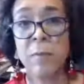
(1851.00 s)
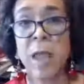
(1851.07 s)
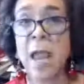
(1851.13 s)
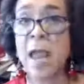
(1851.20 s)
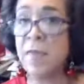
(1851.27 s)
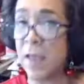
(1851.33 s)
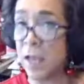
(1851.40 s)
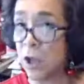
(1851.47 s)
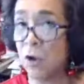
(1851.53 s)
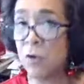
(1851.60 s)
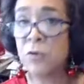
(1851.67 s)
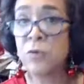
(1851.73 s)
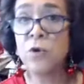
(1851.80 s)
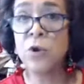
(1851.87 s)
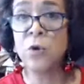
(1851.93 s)
And they go
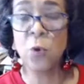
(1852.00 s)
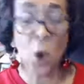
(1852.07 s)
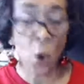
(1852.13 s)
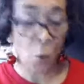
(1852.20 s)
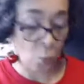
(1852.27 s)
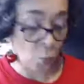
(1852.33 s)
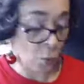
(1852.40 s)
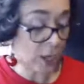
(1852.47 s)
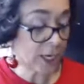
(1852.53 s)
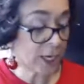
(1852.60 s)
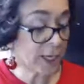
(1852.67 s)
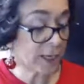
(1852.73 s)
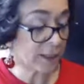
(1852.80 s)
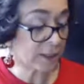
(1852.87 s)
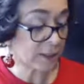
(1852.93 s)
through what
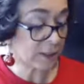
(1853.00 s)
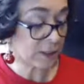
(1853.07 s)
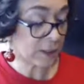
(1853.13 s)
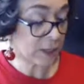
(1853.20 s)
is